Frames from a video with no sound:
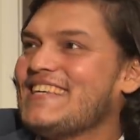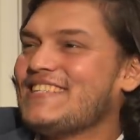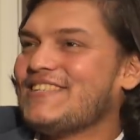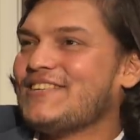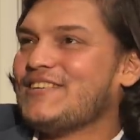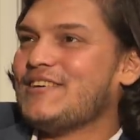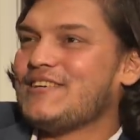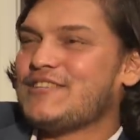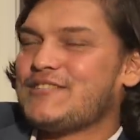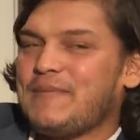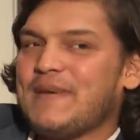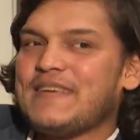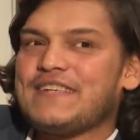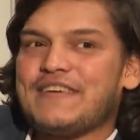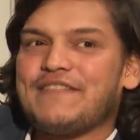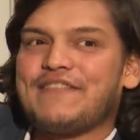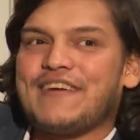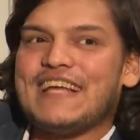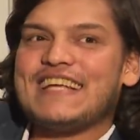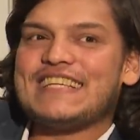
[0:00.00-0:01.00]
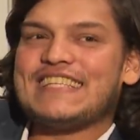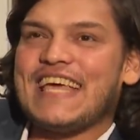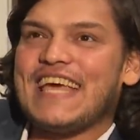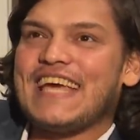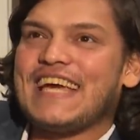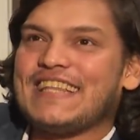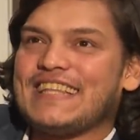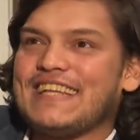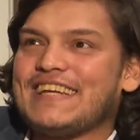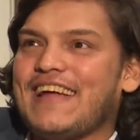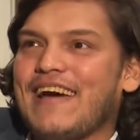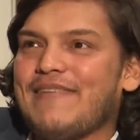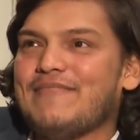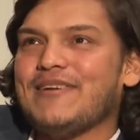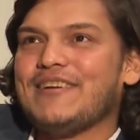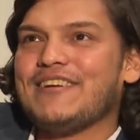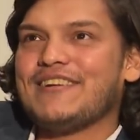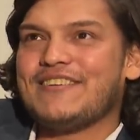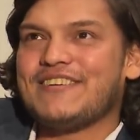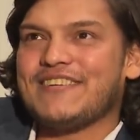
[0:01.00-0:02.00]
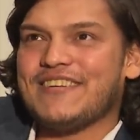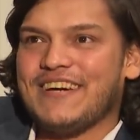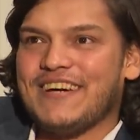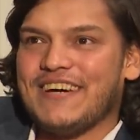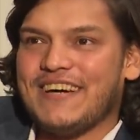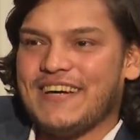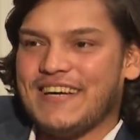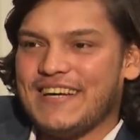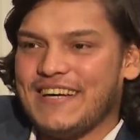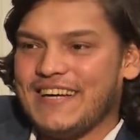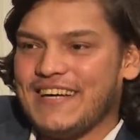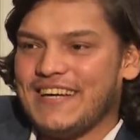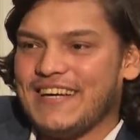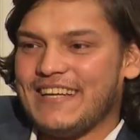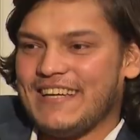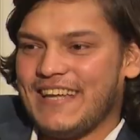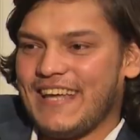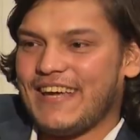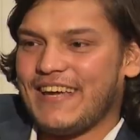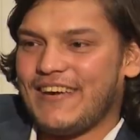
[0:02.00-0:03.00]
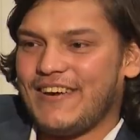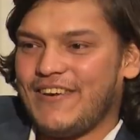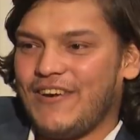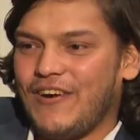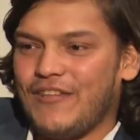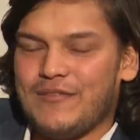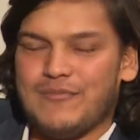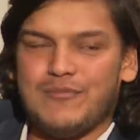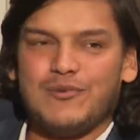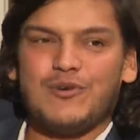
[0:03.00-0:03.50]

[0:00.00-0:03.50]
So specifically saying the rabbit uh, like on the